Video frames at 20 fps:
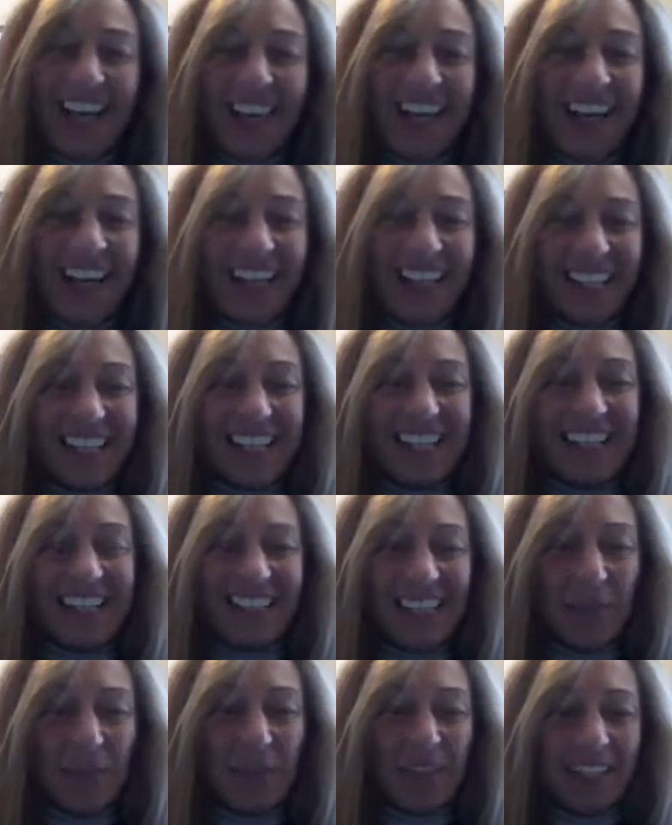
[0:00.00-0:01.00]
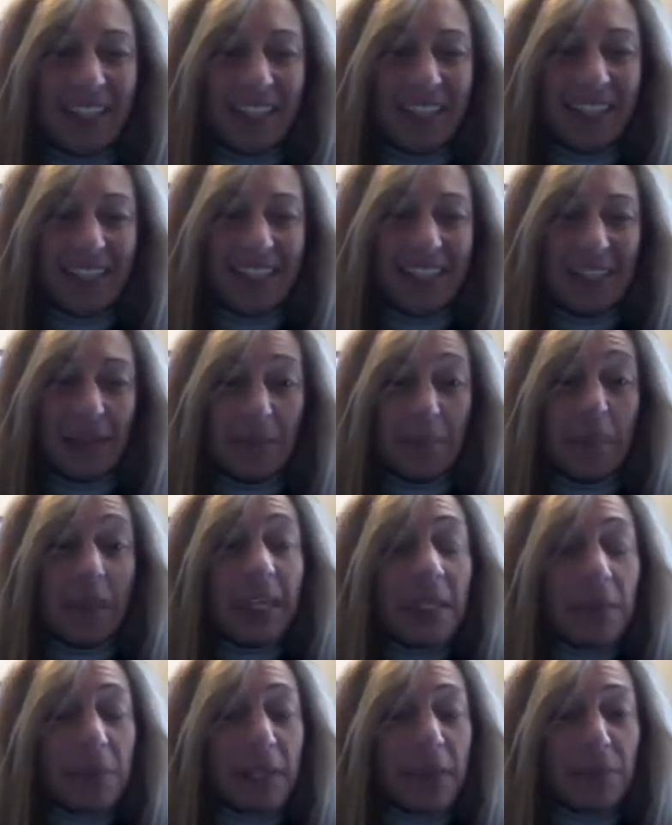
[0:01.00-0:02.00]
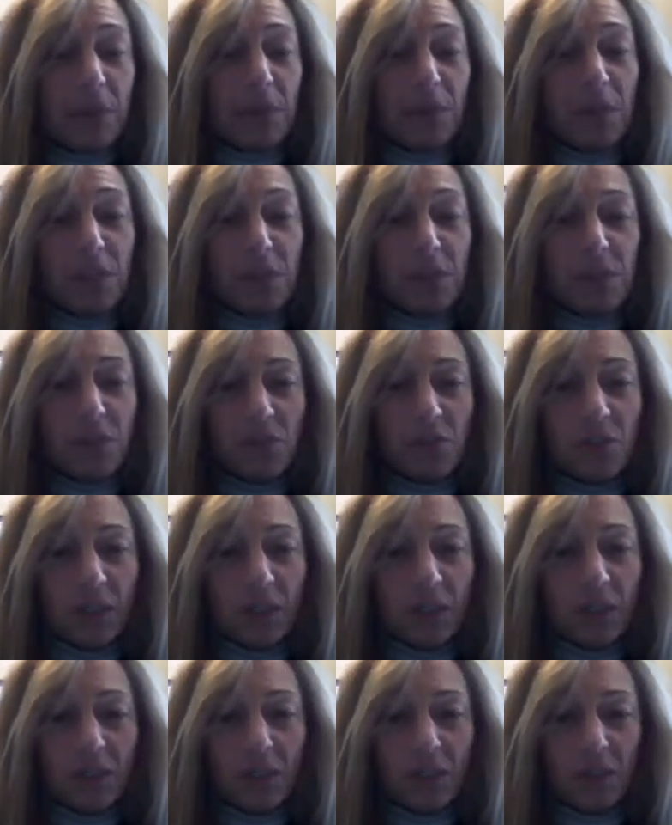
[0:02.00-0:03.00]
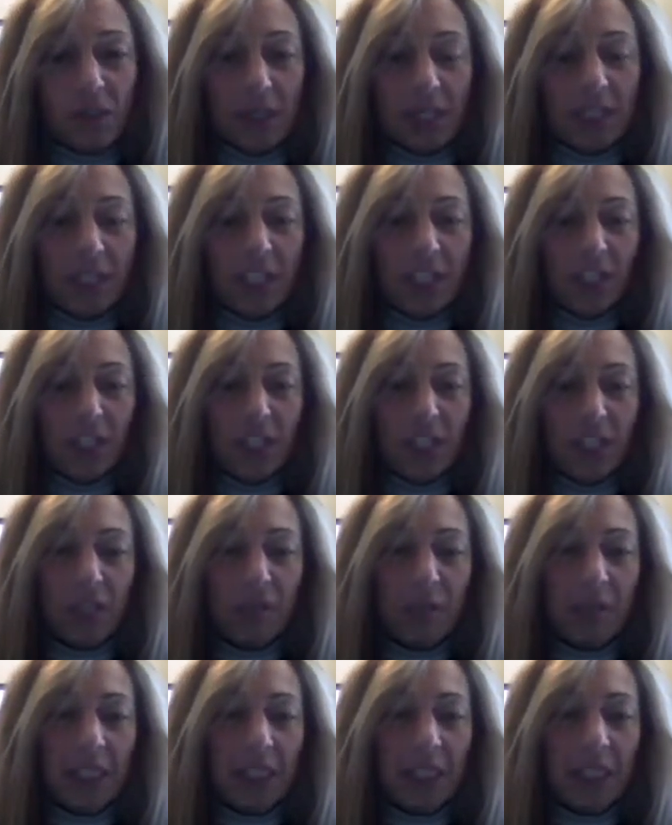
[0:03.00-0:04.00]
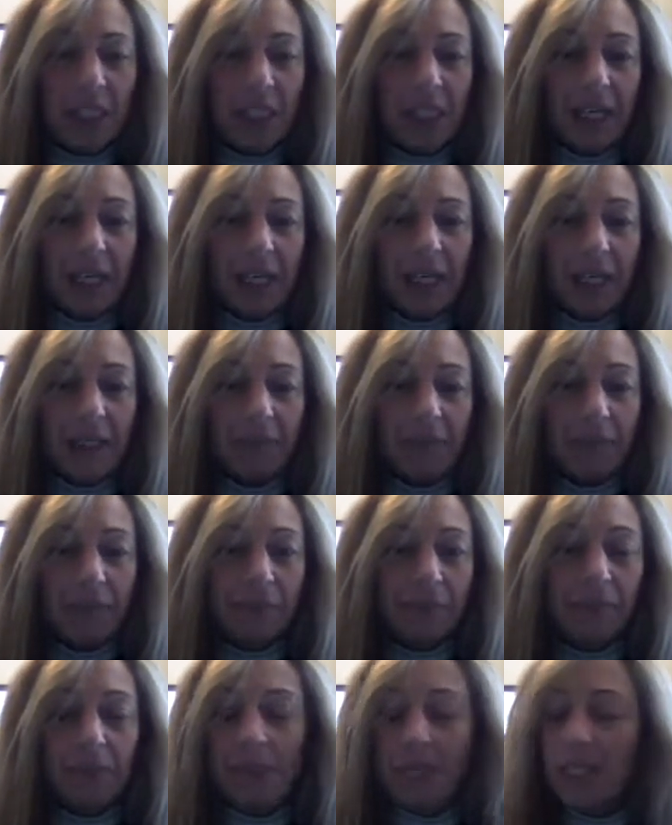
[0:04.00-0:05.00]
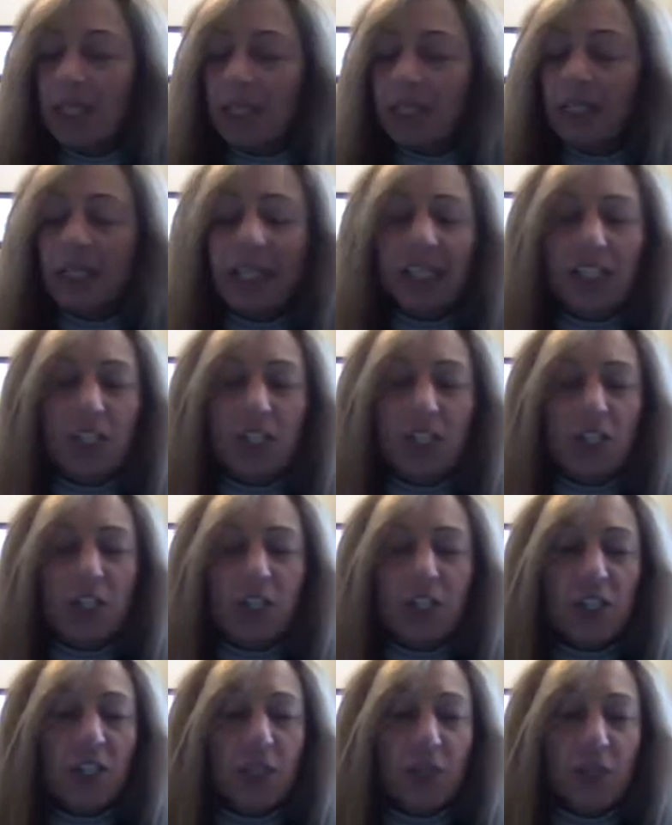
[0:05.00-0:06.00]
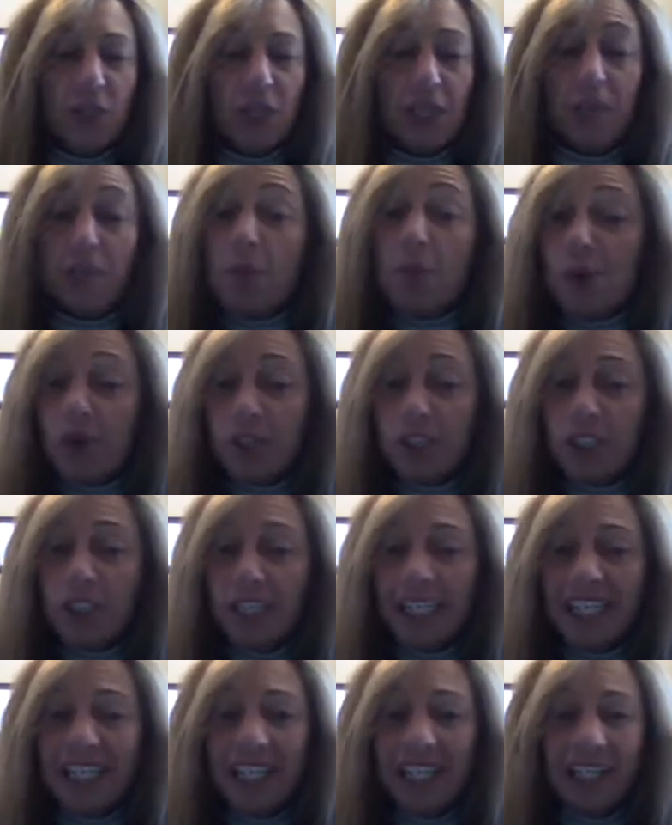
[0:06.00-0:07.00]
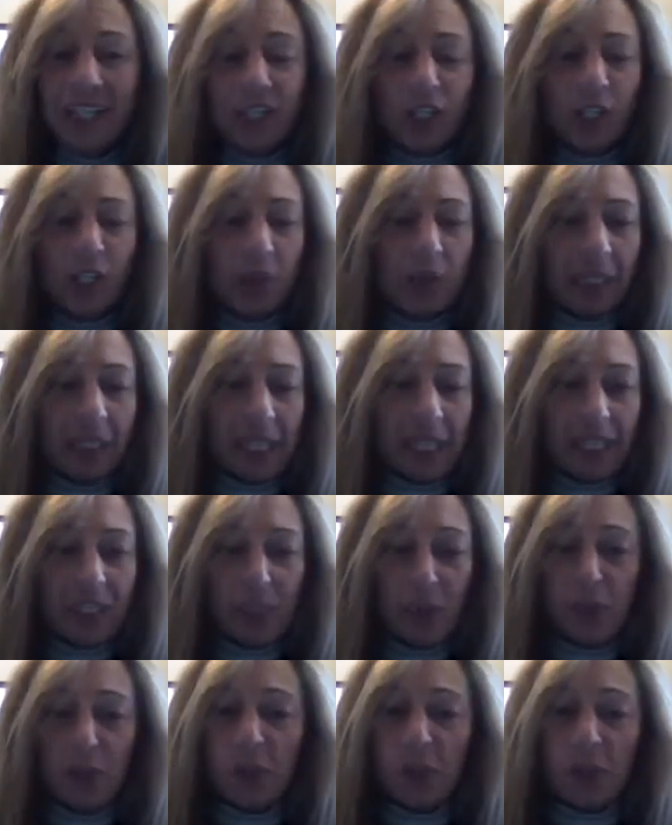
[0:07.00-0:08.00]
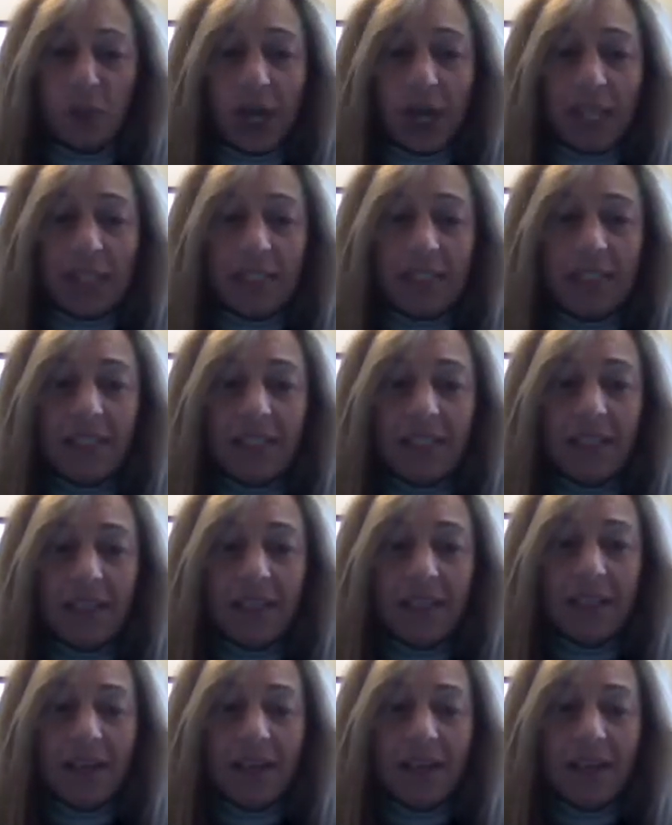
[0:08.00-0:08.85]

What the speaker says: that is something that many people do struggle with, and it could be linked to emotional eating. It could be linked to stress.